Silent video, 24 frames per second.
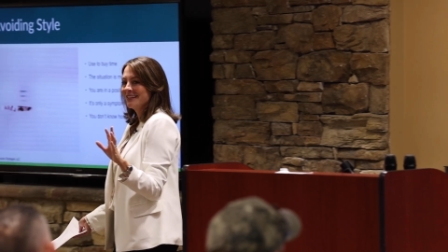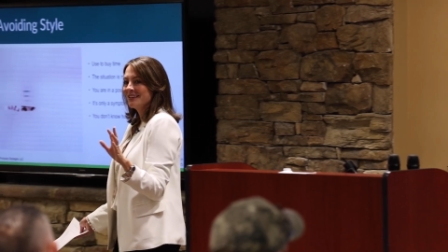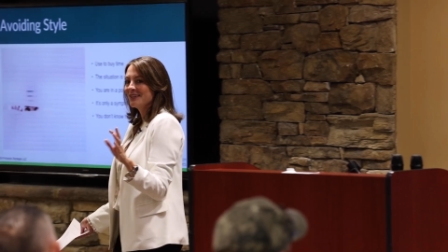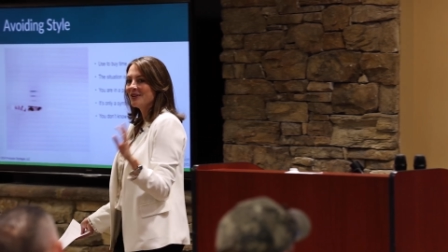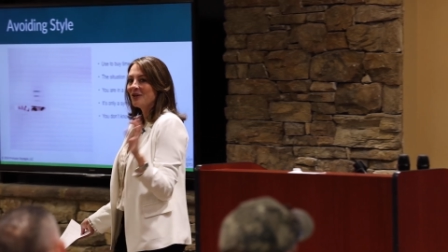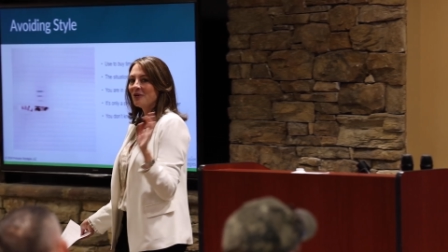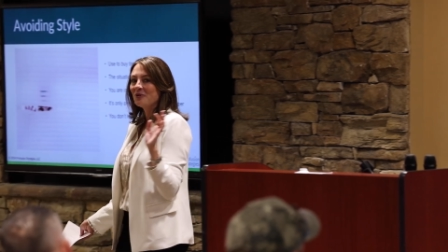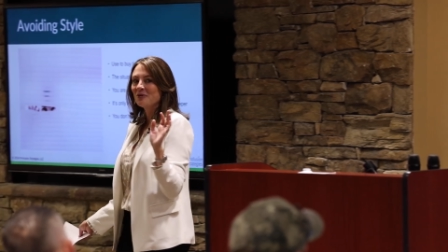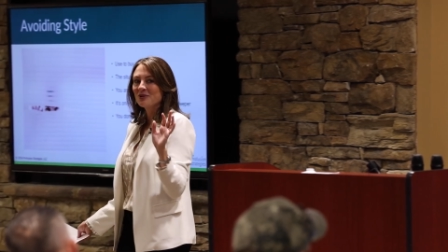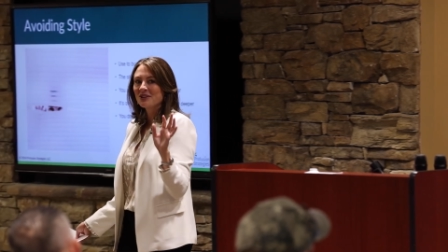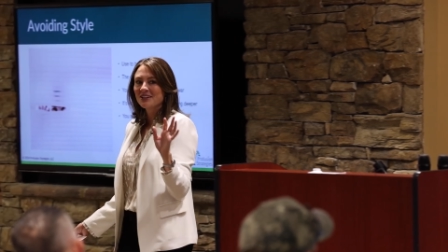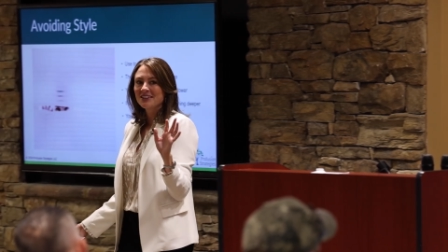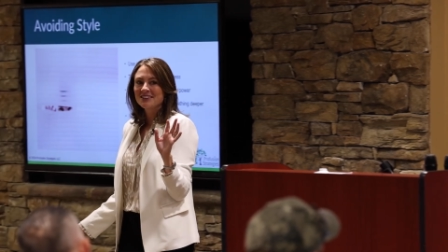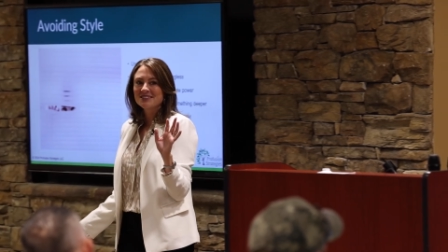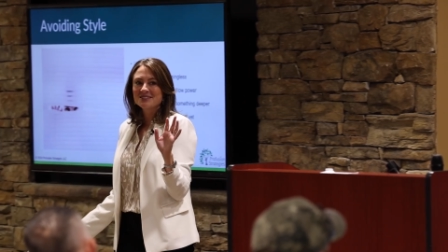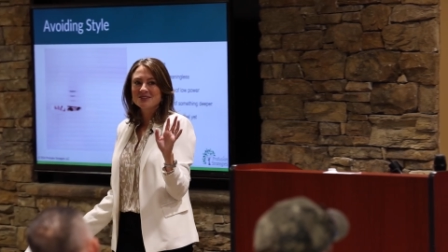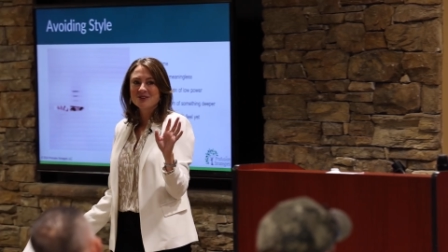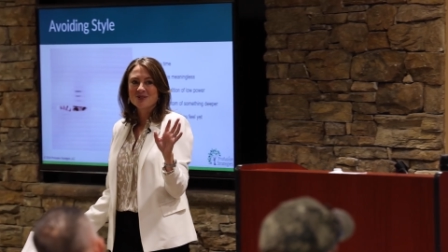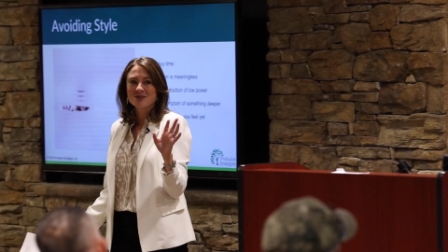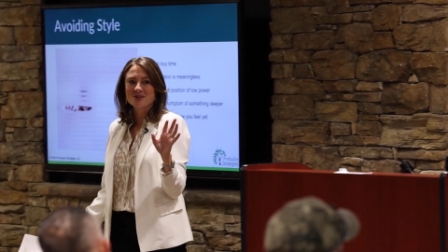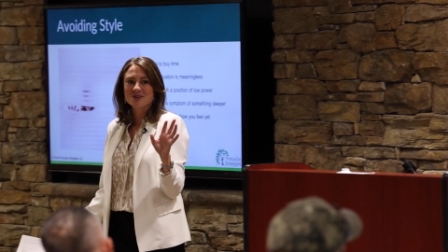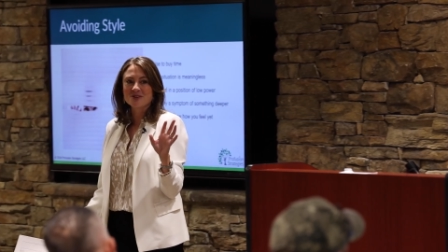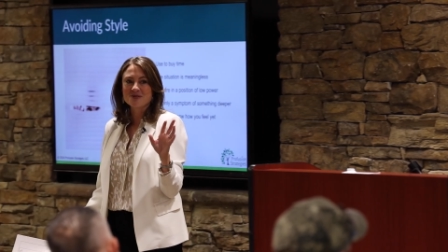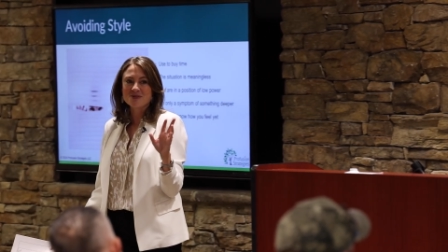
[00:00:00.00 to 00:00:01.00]
No one gets
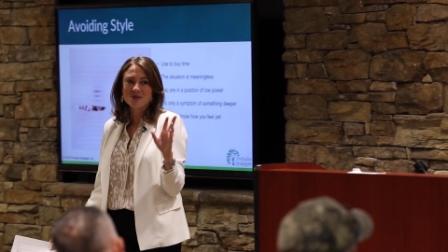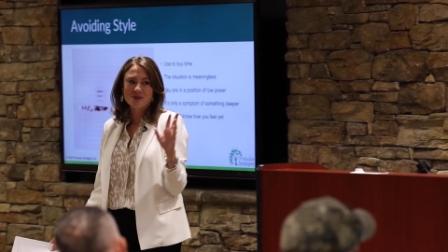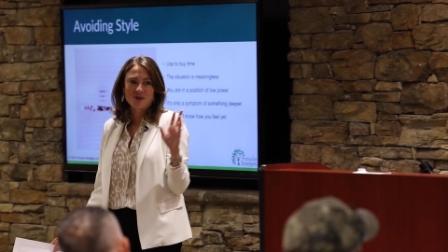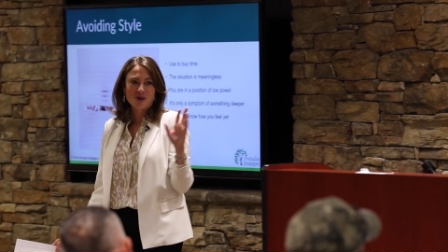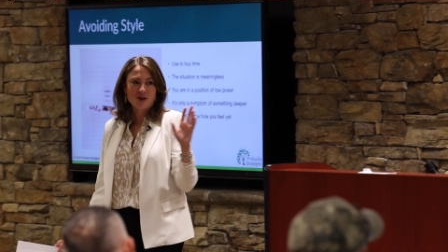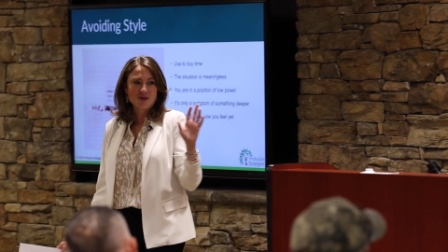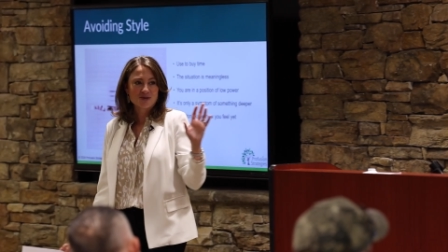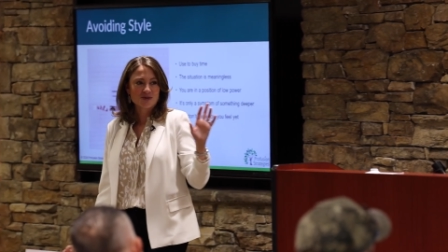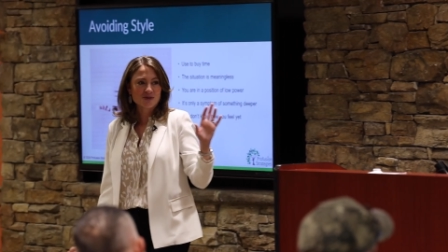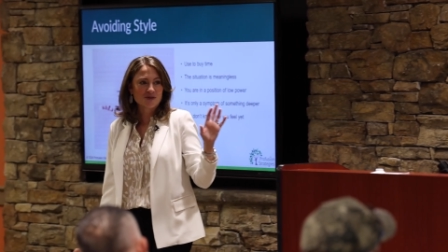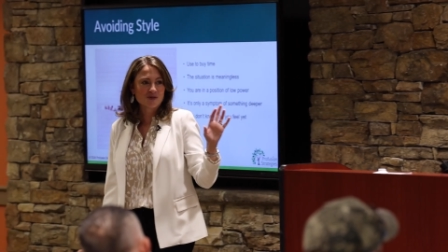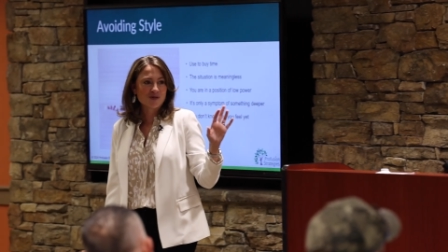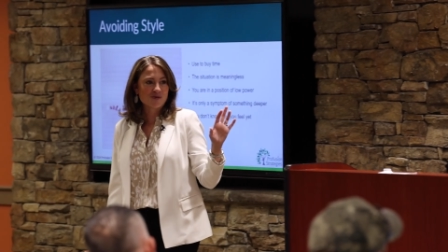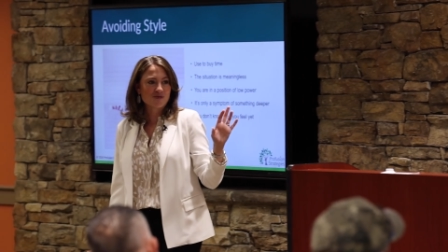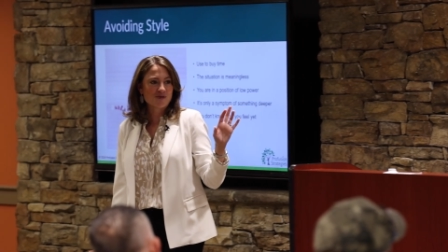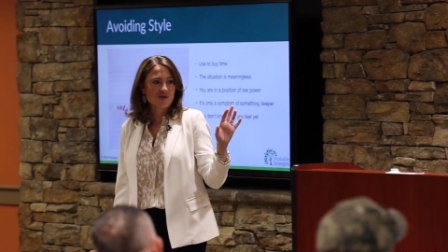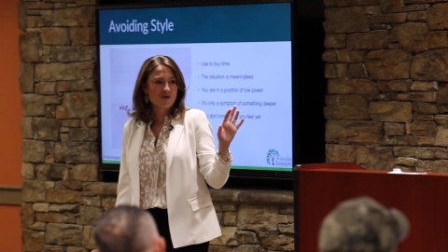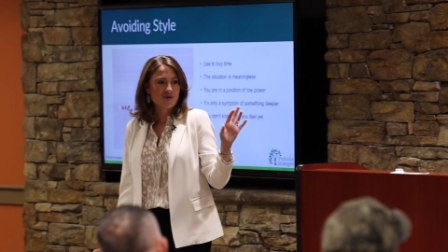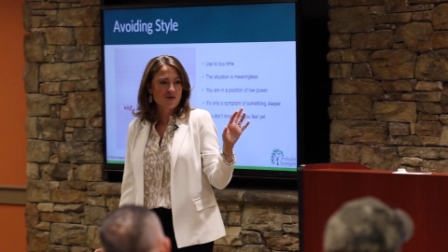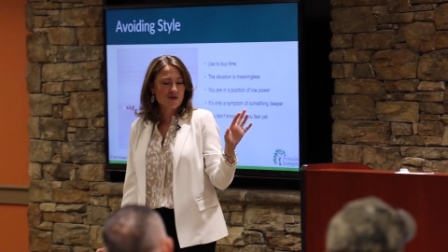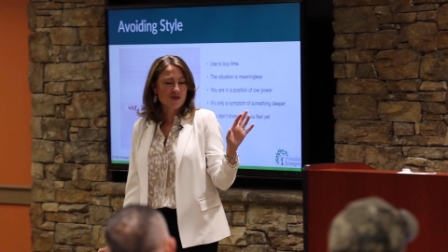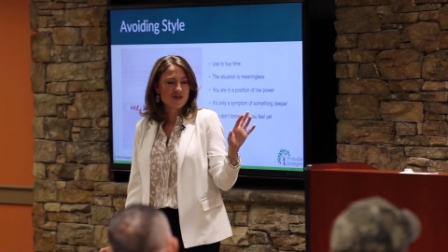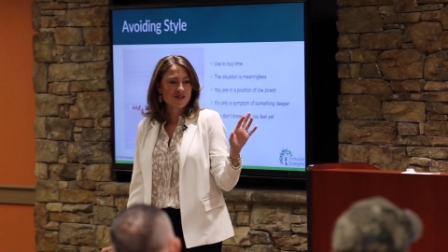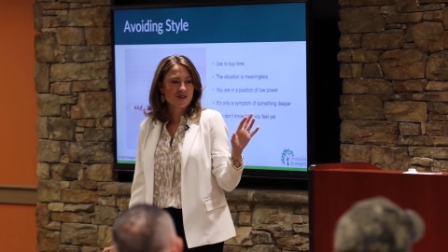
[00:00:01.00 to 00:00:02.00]
hurt if the laundry room
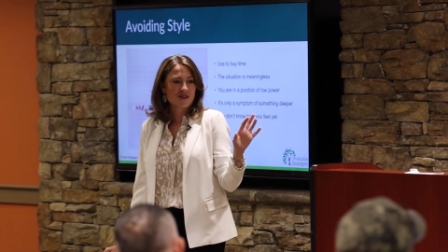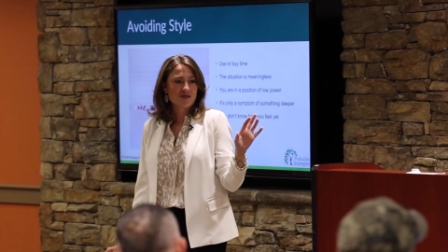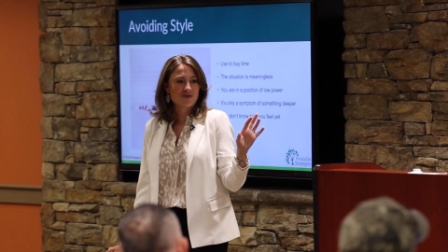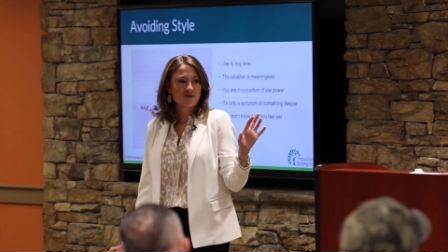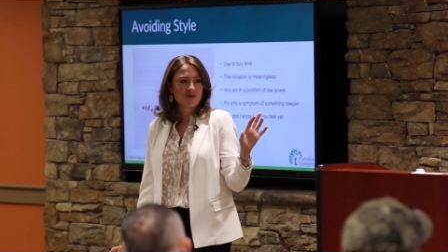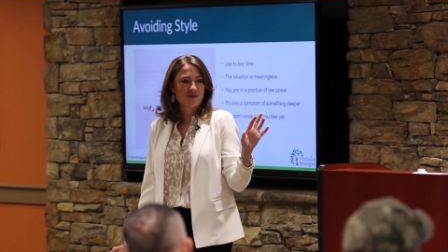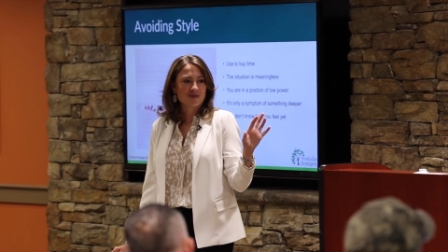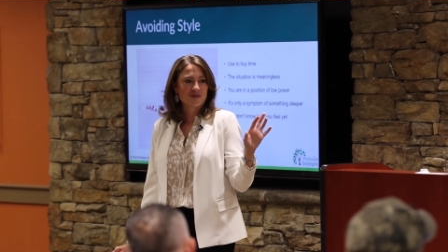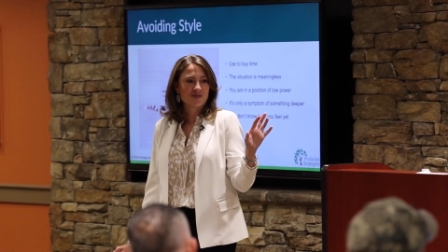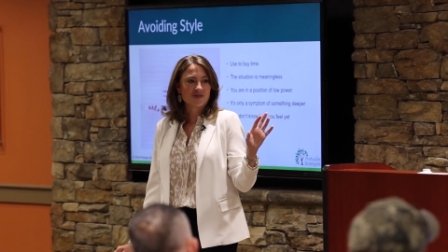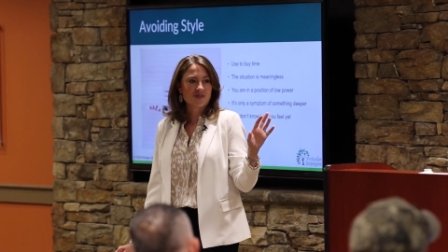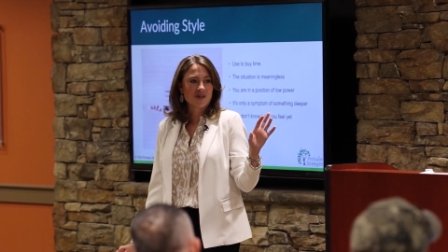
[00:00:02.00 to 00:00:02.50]
door is open,